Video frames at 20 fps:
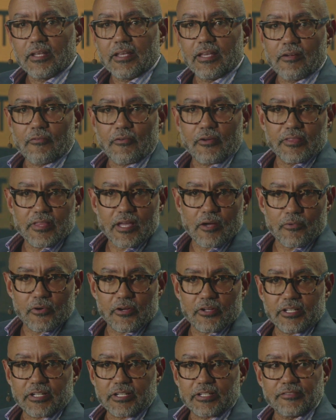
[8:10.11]
area that we're
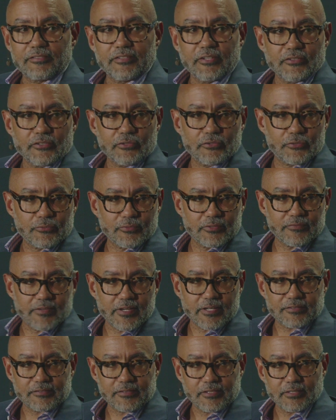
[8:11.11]
going to continue to
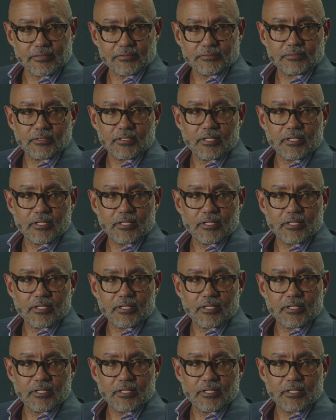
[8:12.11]
invest in